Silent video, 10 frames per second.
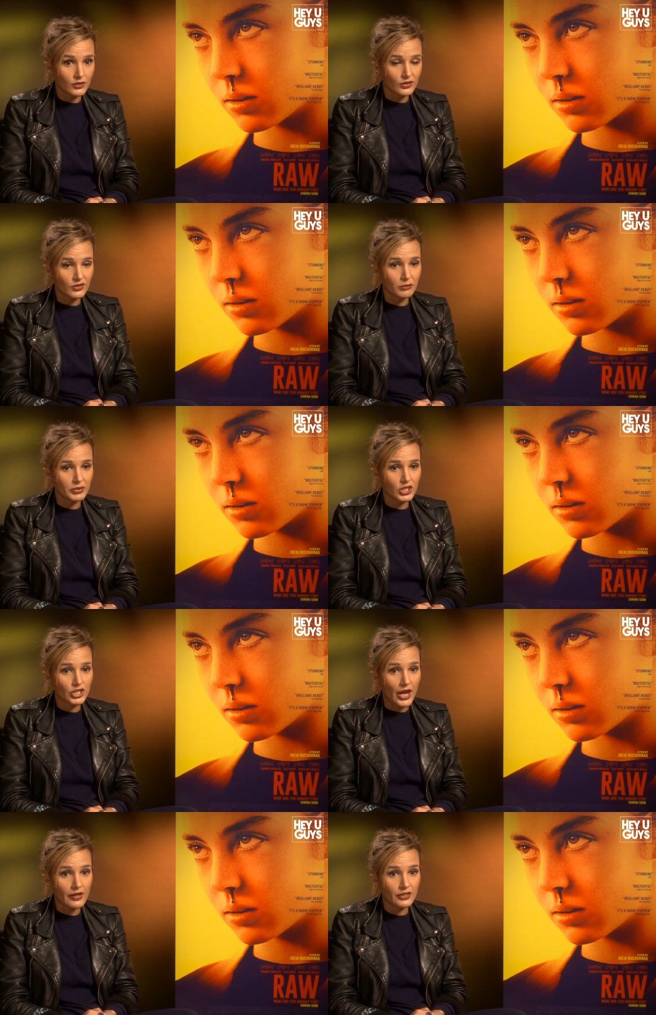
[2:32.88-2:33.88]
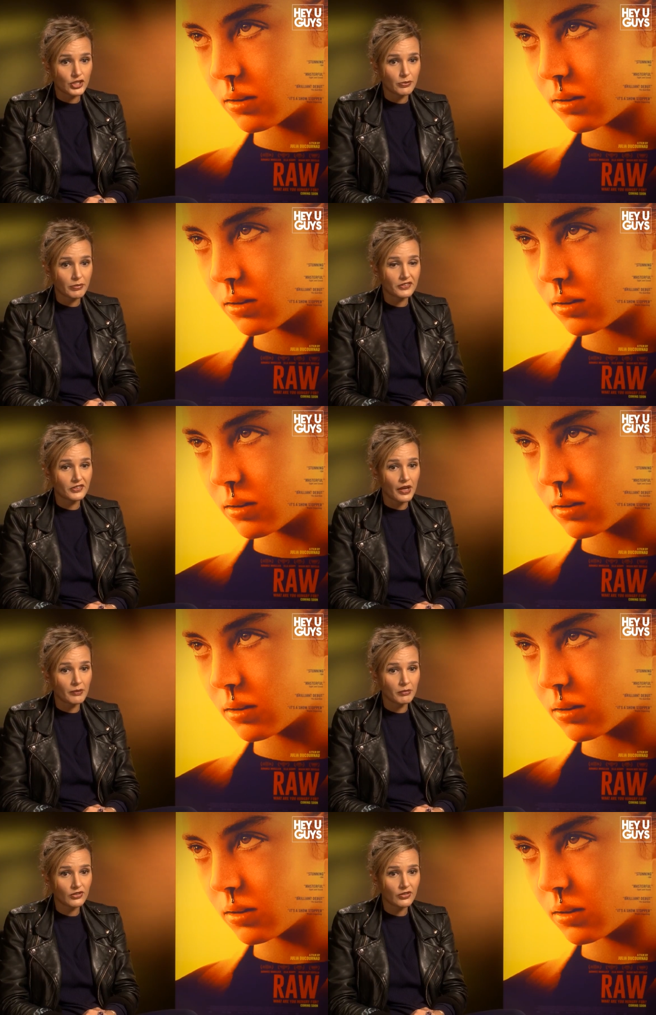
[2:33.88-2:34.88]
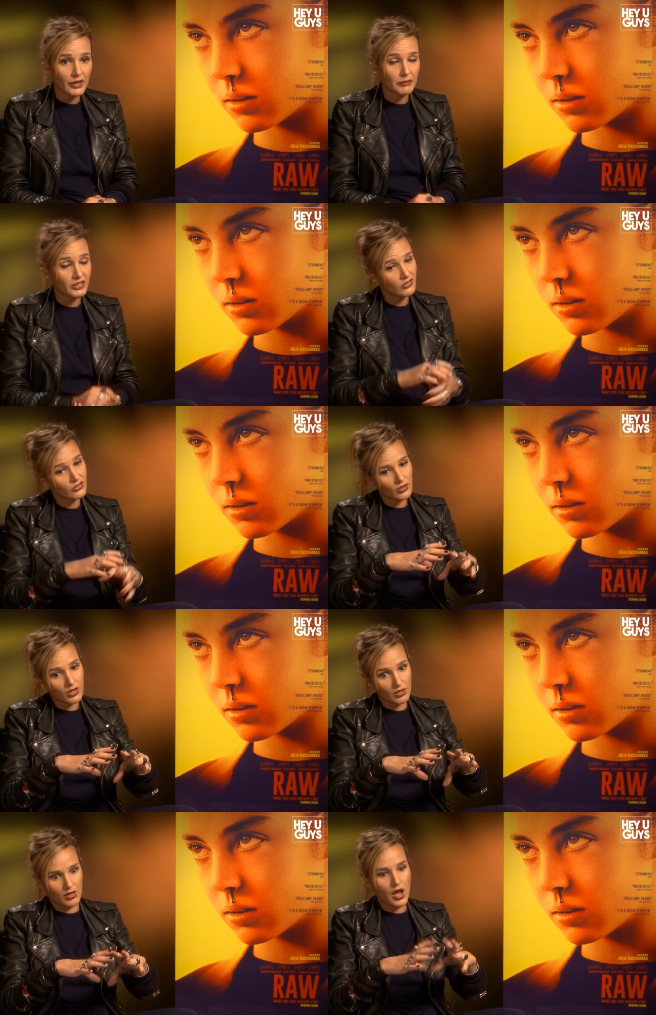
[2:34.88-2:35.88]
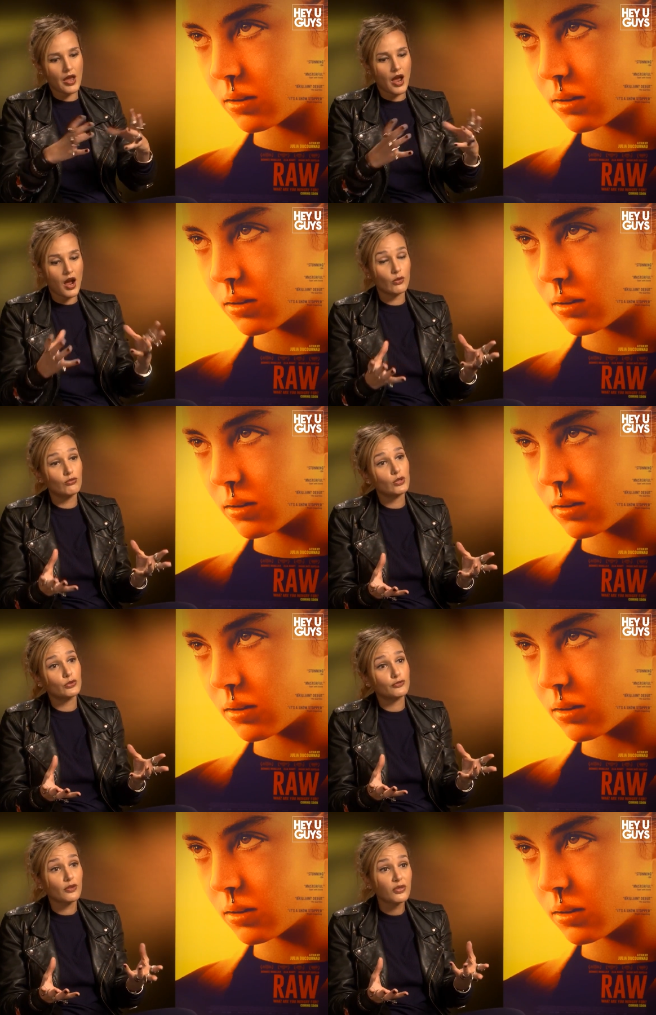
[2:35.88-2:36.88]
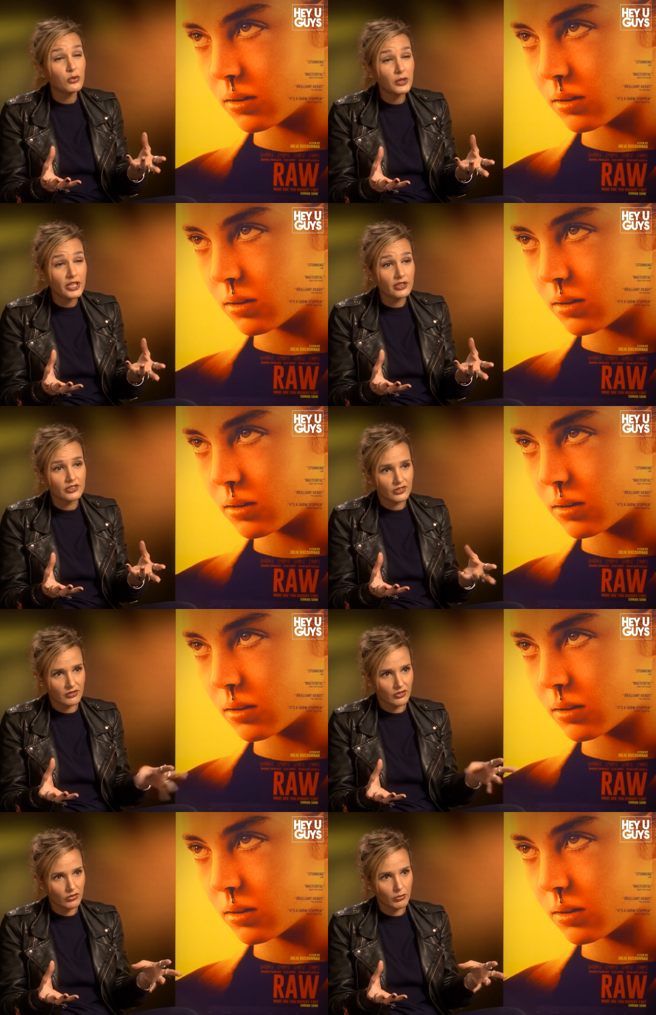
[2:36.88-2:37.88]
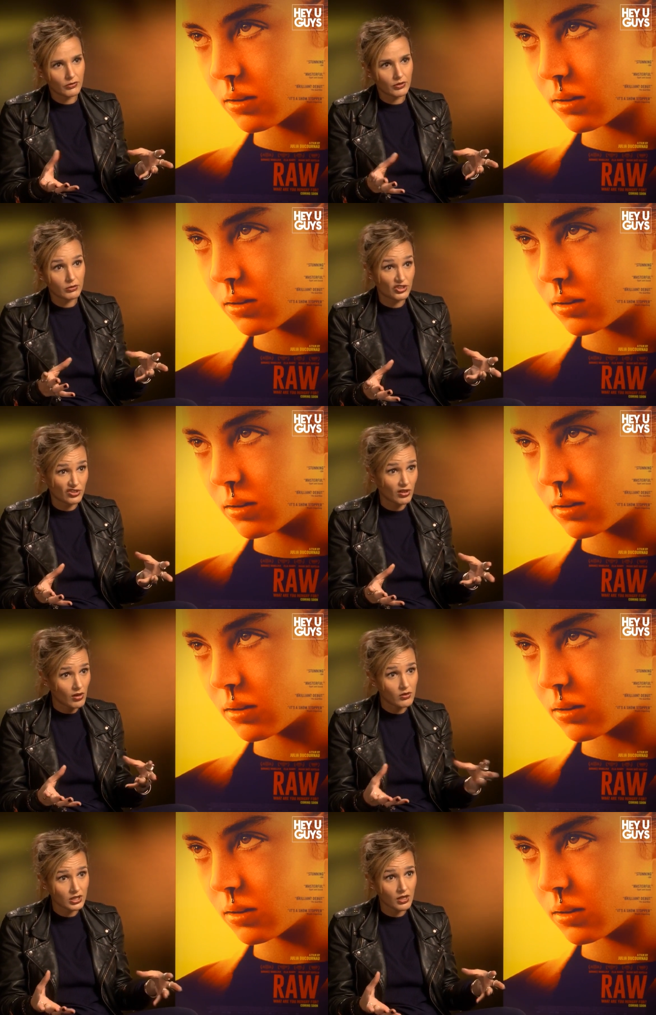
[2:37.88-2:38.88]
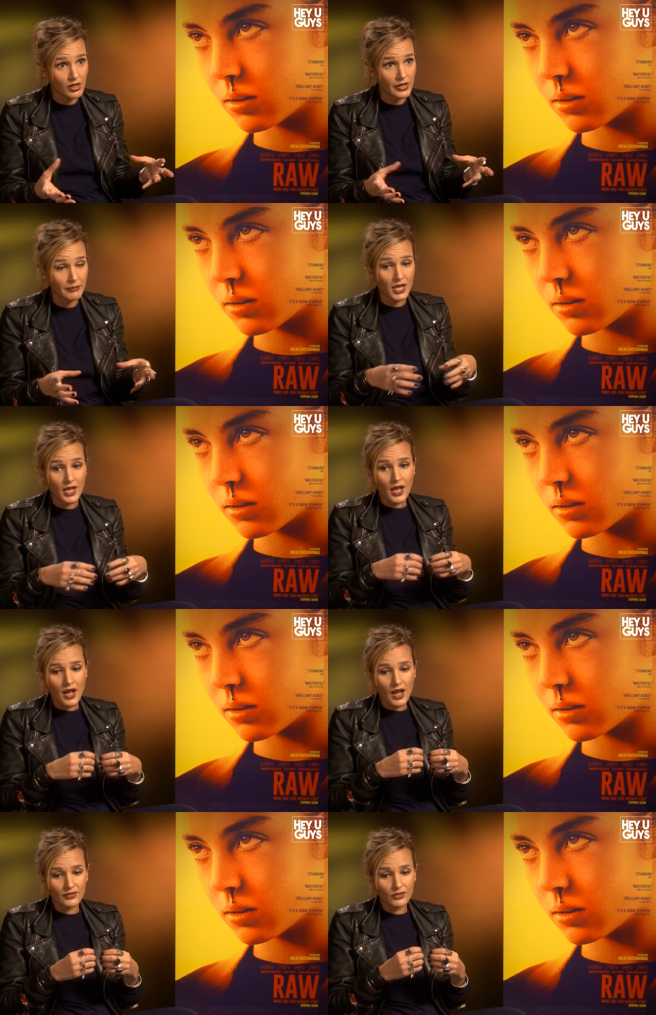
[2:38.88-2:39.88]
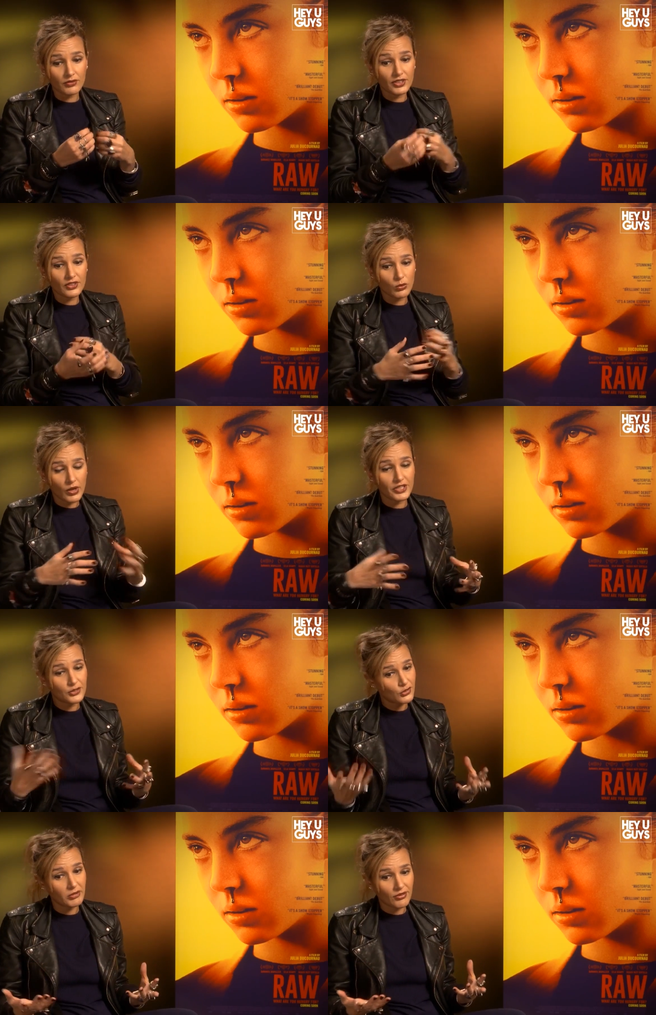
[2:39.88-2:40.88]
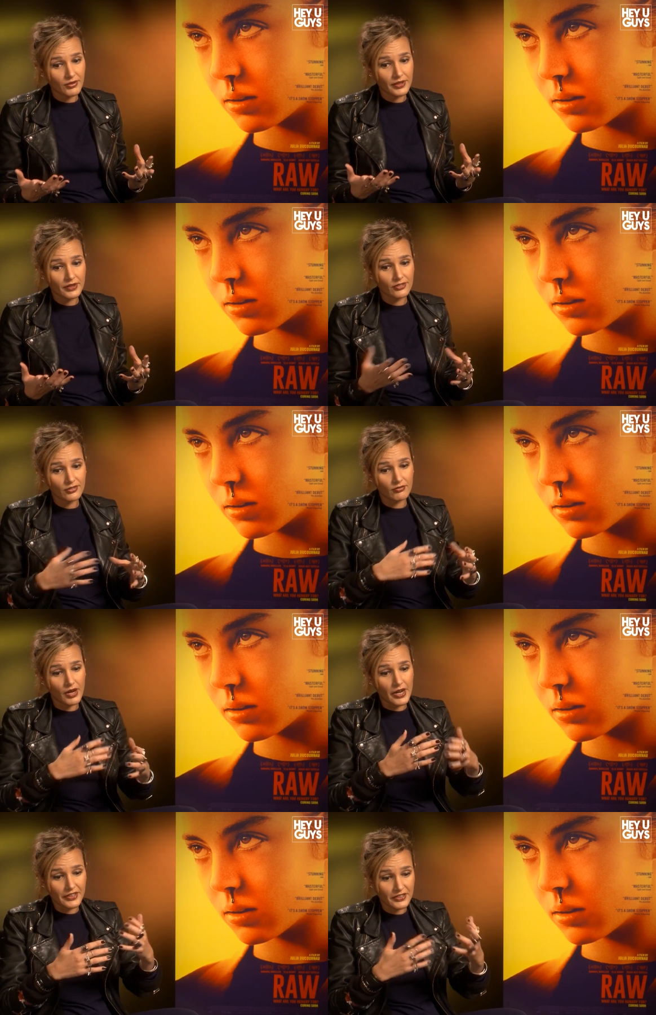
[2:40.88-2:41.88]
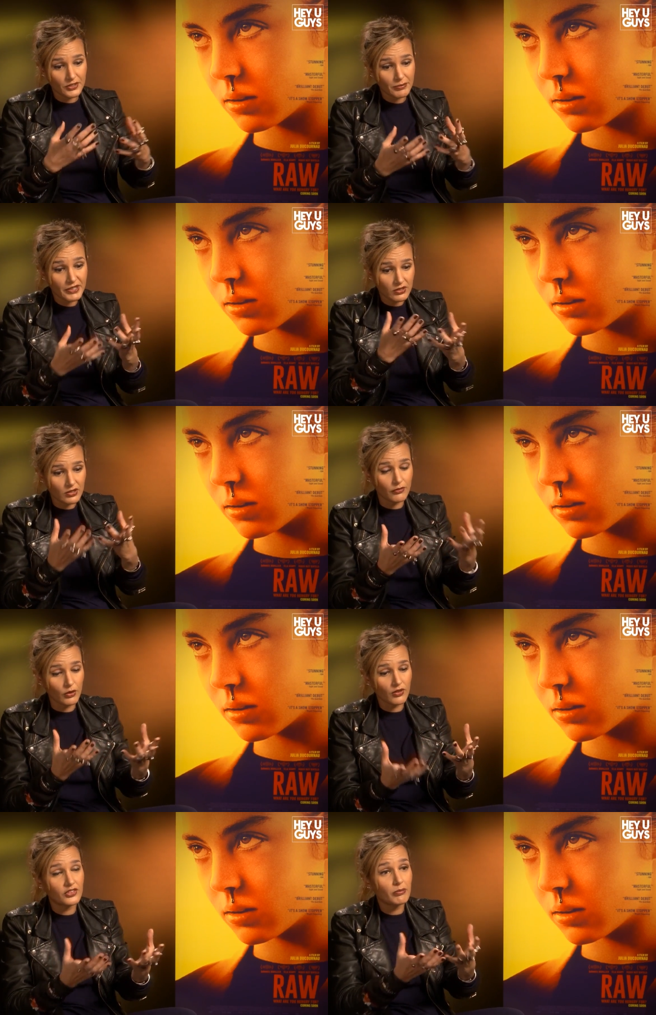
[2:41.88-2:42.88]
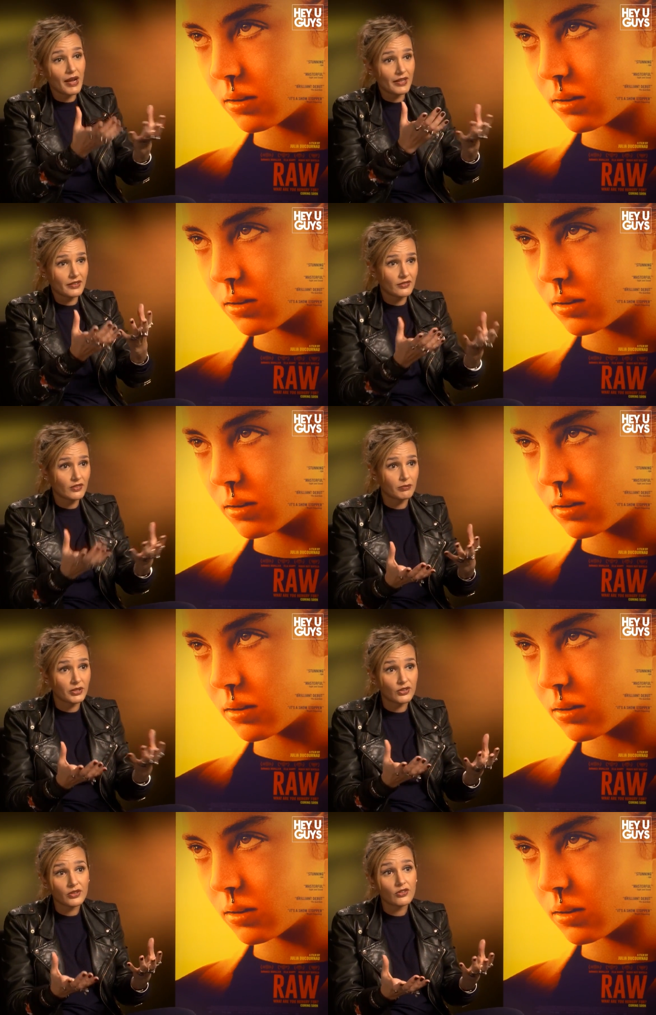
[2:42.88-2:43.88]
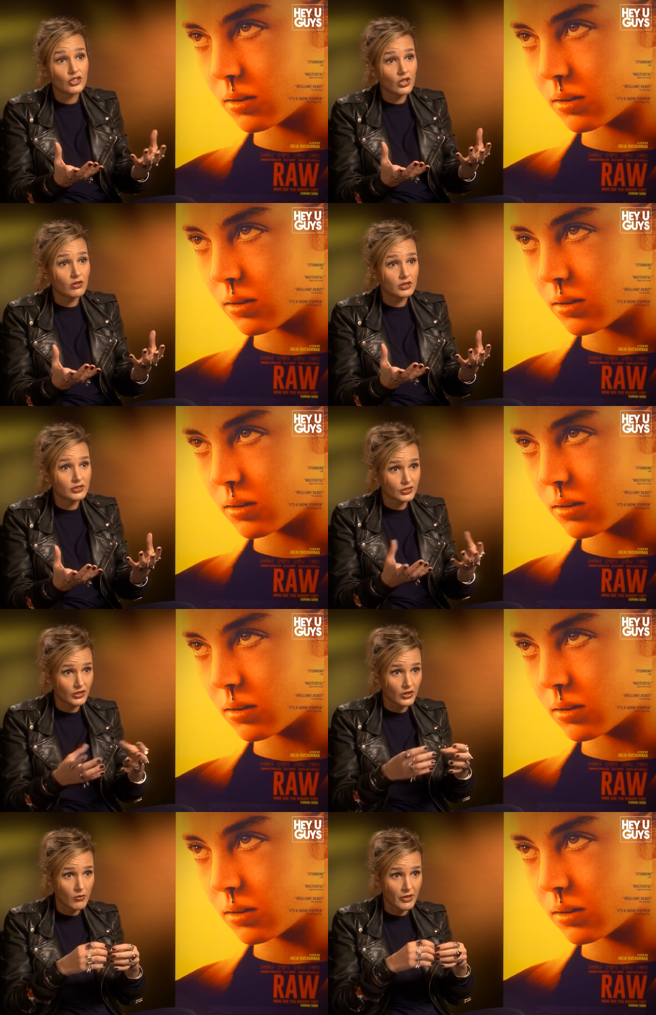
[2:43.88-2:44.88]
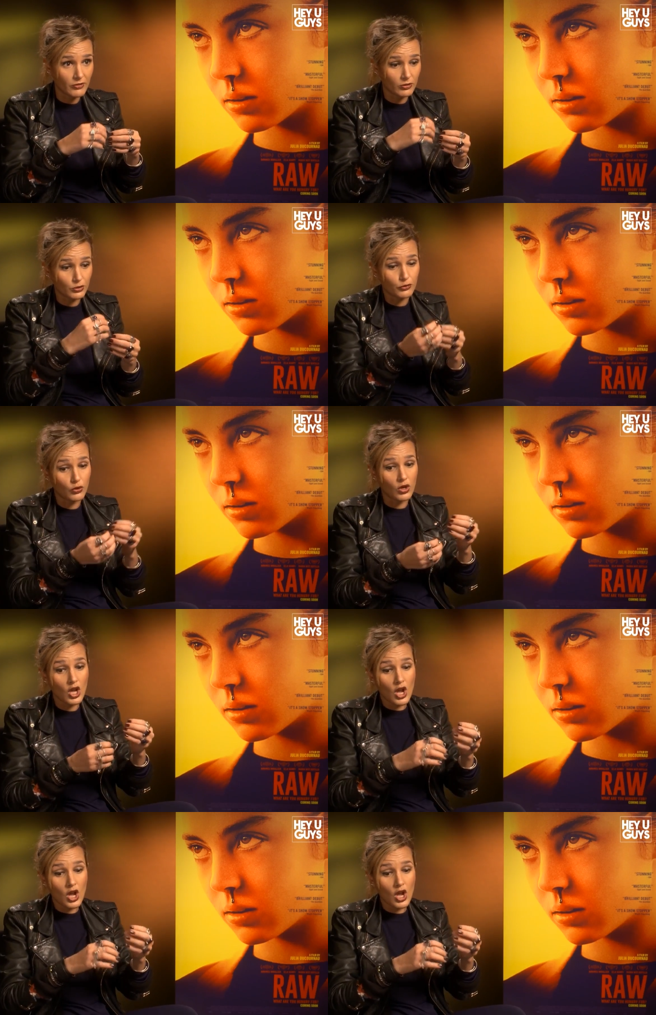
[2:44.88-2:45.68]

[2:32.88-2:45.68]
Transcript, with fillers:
Speaker 1: It was a big challenge, but I must say because I, I wrote for three years this movie, which is a long wow. time. And the reason why it took me three years to write it is because of all this balance between the genres, you know, in order for